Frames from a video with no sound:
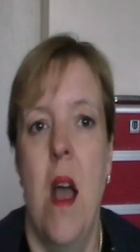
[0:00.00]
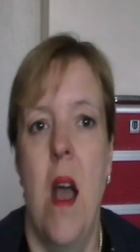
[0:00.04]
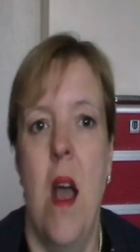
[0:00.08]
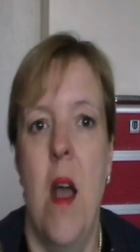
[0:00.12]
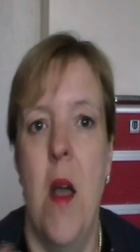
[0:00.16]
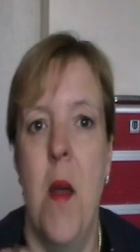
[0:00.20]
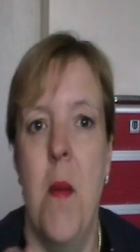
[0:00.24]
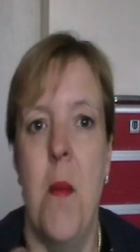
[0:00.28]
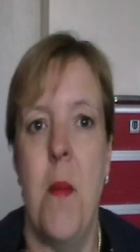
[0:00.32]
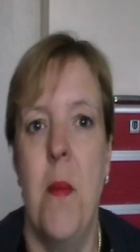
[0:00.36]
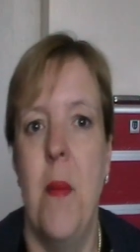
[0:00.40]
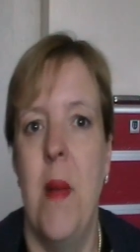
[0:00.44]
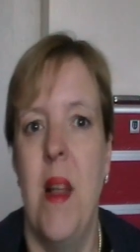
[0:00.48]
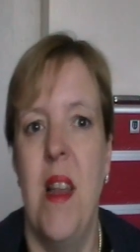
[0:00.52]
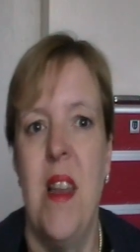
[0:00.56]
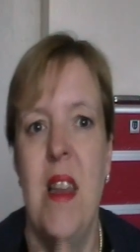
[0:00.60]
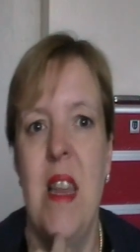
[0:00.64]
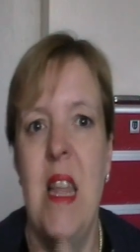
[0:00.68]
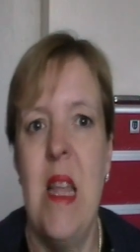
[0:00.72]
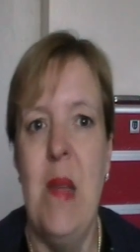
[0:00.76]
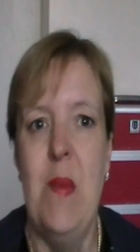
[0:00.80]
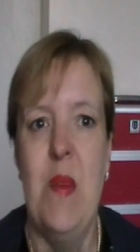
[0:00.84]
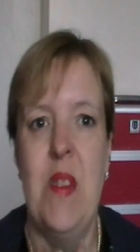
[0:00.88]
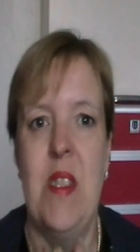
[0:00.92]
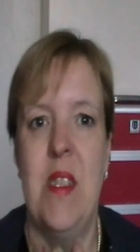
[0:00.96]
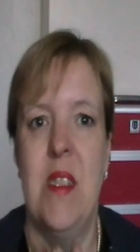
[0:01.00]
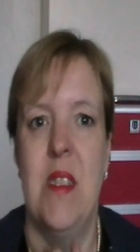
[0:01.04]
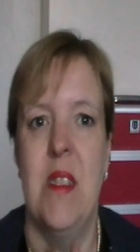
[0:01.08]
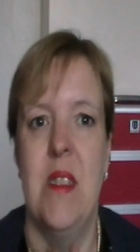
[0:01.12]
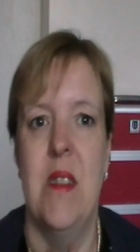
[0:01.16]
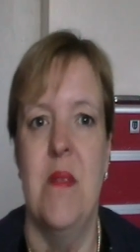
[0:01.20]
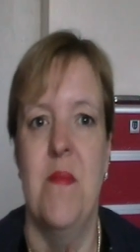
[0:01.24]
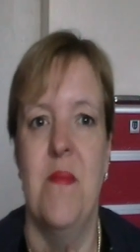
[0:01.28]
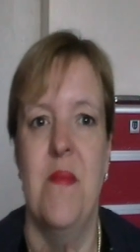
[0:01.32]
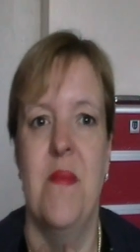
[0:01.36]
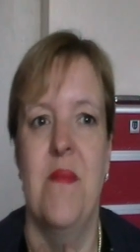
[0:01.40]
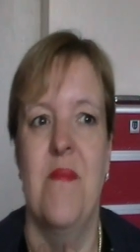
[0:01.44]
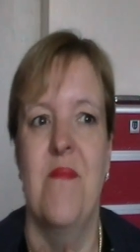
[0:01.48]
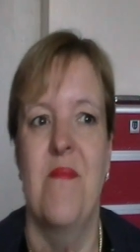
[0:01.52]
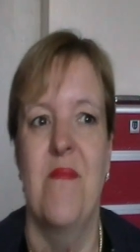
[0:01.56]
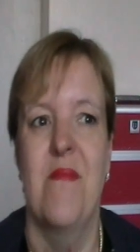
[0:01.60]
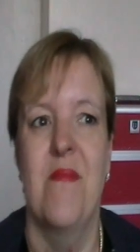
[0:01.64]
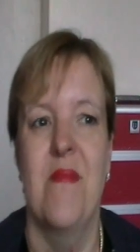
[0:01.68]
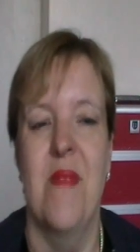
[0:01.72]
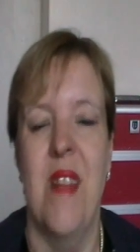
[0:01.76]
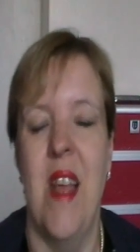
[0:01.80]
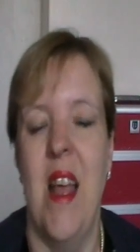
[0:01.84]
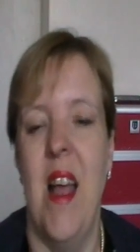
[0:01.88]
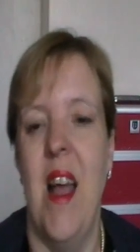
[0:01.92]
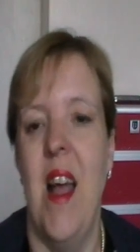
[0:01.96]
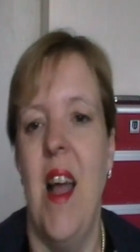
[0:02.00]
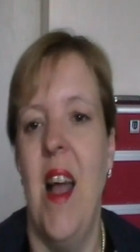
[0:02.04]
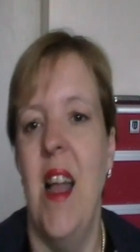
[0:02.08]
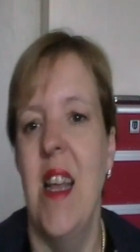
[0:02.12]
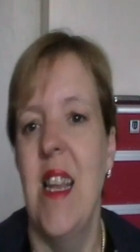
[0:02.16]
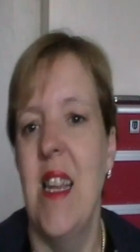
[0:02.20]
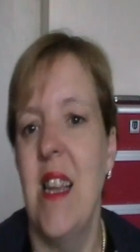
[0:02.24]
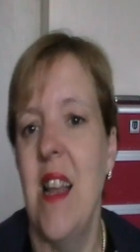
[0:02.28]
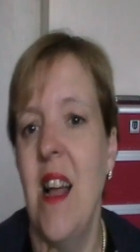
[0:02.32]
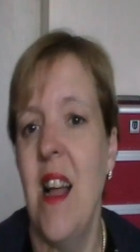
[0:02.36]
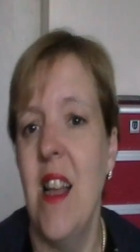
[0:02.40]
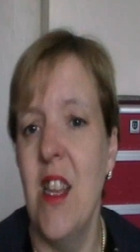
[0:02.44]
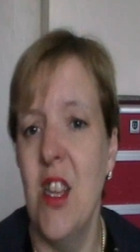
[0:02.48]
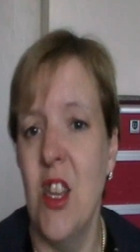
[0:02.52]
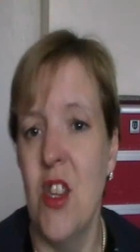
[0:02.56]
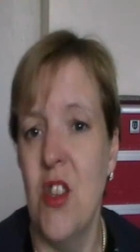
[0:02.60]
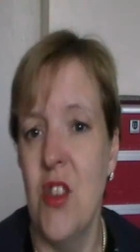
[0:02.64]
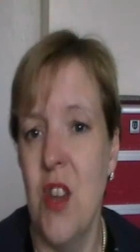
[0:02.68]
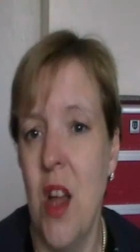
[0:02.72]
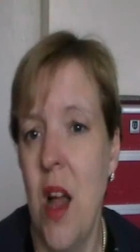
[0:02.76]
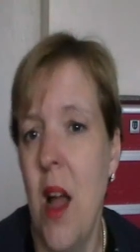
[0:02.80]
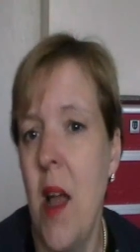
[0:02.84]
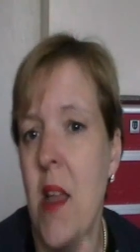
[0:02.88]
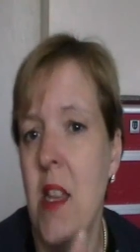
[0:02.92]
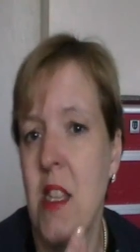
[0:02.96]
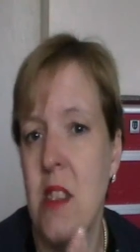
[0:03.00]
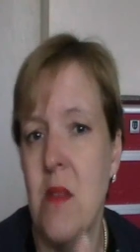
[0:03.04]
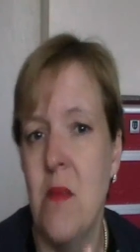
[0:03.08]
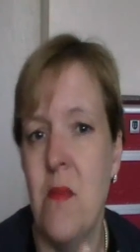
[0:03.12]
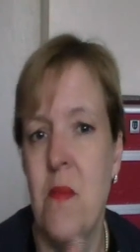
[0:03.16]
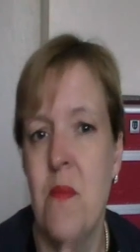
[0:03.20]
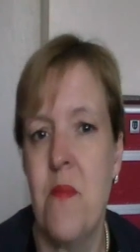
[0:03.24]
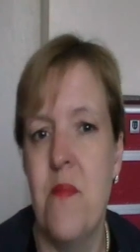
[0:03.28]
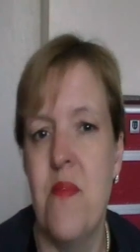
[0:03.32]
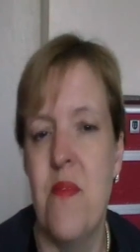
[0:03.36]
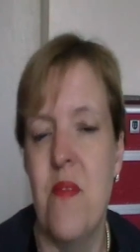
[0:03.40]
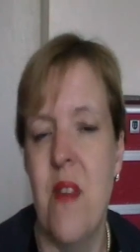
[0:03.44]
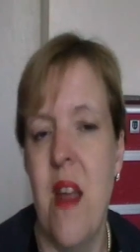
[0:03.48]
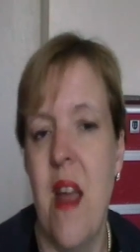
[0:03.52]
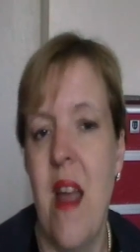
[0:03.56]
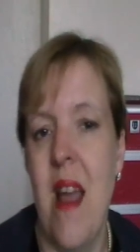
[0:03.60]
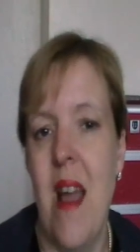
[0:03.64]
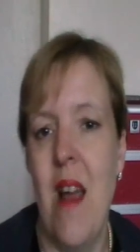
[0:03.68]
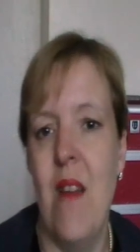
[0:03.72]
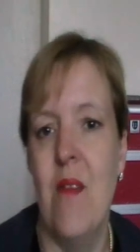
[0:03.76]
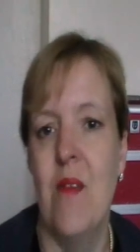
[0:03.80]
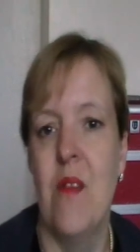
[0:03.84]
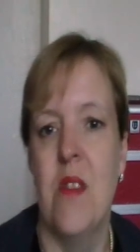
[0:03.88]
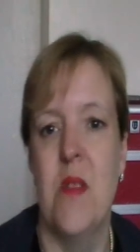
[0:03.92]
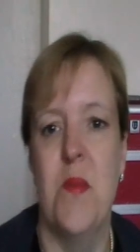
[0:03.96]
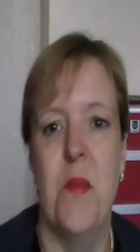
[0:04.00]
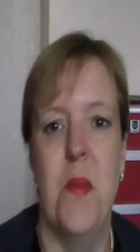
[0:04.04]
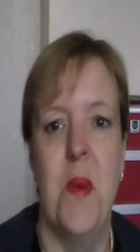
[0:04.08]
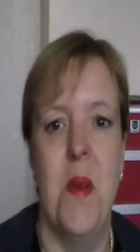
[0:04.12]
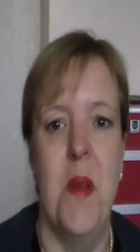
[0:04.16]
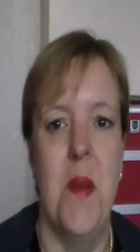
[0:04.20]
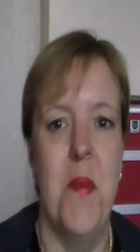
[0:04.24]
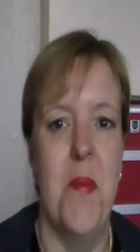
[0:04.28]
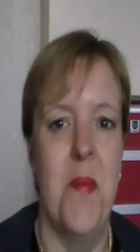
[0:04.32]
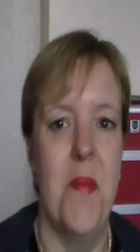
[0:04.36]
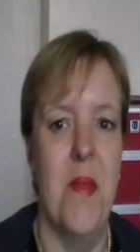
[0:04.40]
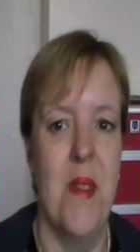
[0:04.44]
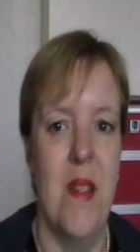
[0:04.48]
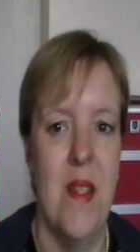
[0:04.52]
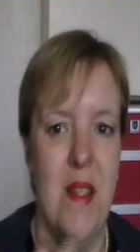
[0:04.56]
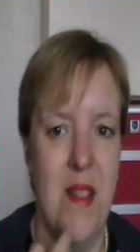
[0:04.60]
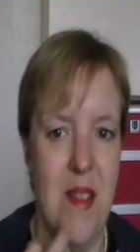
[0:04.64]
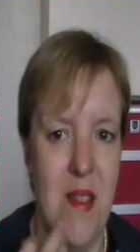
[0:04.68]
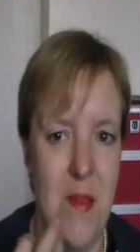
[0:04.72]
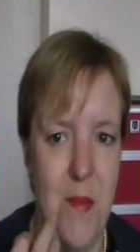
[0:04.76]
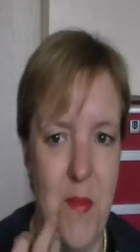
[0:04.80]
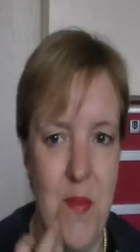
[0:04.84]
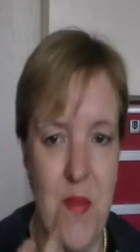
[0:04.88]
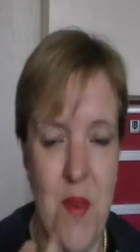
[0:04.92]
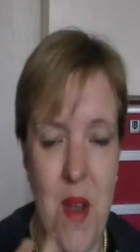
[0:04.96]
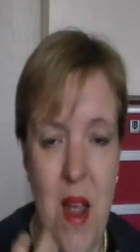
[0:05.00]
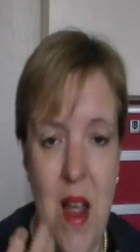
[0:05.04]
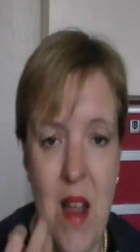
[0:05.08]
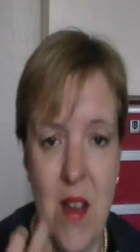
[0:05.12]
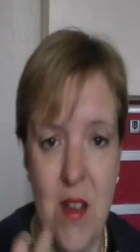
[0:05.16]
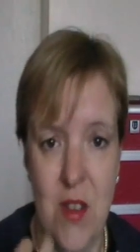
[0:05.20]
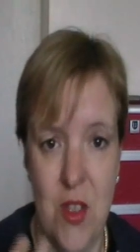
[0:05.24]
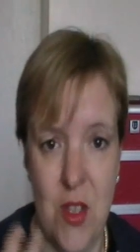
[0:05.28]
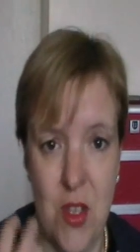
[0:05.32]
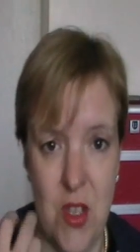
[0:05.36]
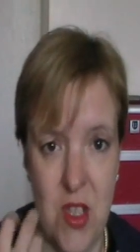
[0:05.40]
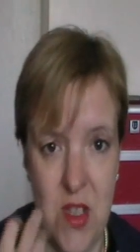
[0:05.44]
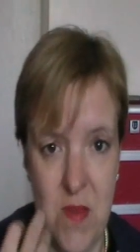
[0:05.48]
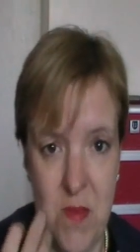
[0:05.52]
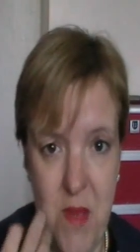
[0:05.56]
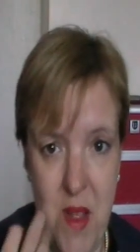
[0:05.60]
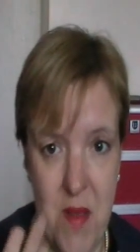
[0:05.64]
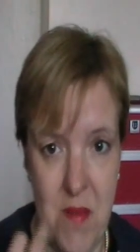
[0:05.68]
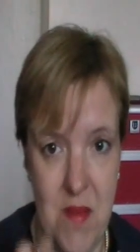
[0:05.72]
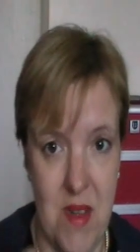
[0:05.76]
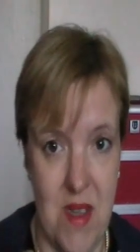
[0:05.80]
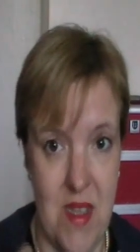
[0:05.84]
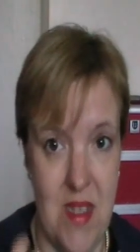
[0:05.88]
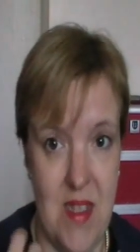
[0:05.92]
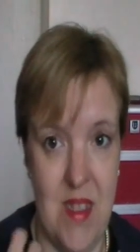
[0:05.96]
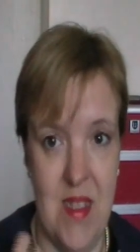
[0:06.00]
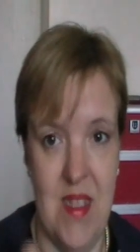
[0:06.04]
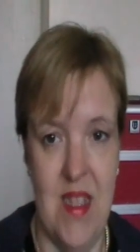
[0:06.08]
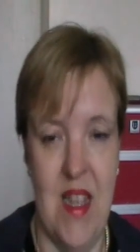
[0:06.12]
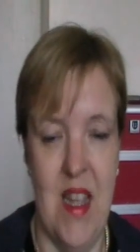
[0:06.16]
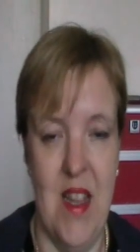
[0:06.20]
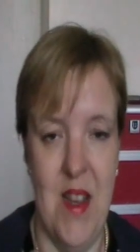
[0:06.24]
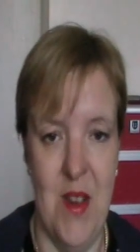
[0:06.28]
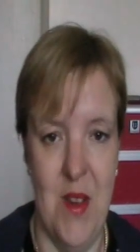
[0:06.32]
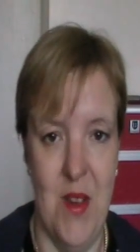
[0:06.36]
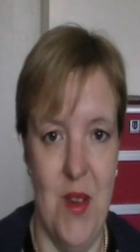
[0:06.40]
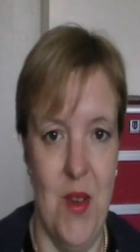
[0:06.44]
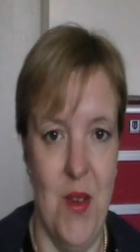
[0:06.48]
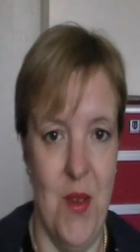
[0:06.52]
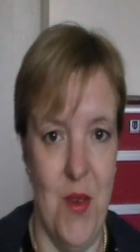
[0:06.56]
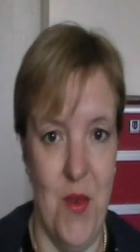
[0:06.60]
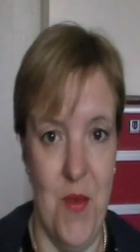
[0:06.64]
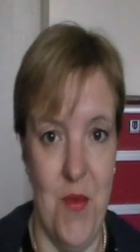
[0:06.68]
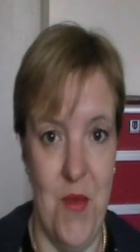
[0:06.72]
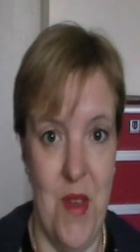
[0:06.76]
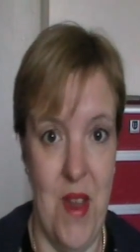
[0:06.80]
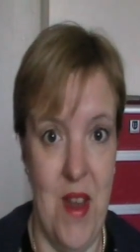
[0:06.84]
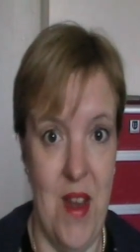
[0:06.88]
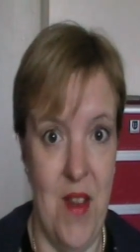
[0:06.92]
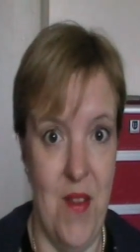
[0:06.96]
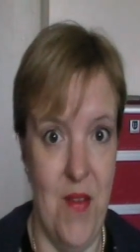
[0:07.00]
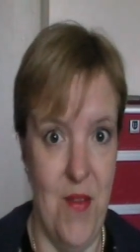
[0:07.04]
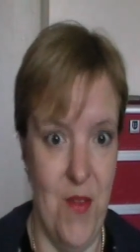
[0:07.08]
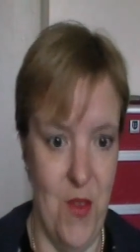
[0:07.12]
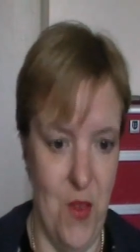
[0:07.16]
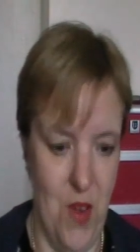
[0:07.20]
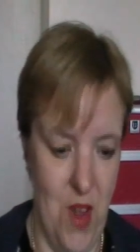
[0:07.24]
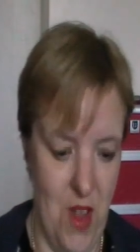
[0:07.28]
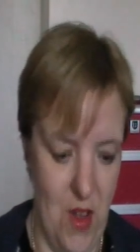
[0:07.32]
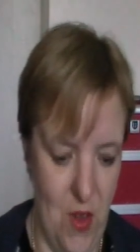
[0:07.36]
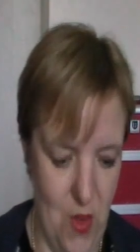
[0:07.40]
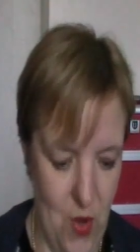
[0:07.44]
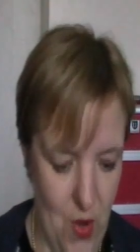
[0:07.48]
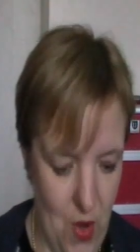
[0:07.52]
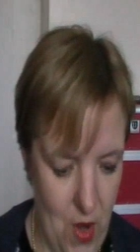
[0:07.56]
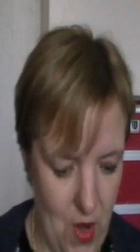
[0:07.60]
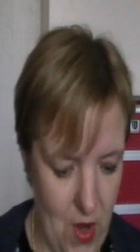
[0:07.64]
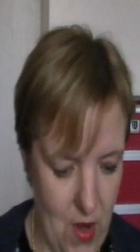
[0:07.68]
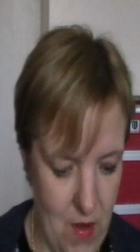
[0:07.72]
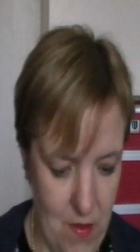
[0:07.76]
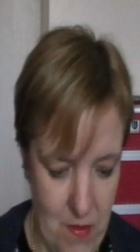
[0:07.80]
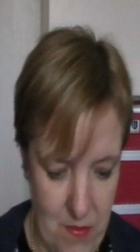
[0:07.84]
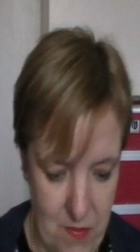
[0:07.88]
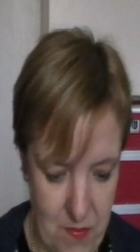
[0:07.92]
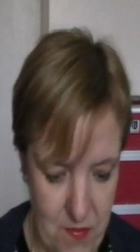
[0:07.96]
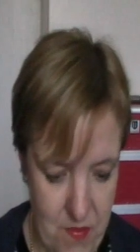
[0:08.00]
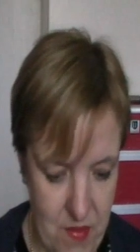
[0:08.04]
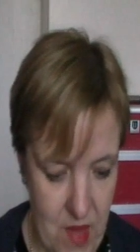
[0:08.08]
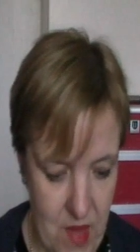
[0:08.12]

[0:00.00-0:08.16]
Um, my lips, I'd like to try some browns, but browns just make my skin look a really funny colour.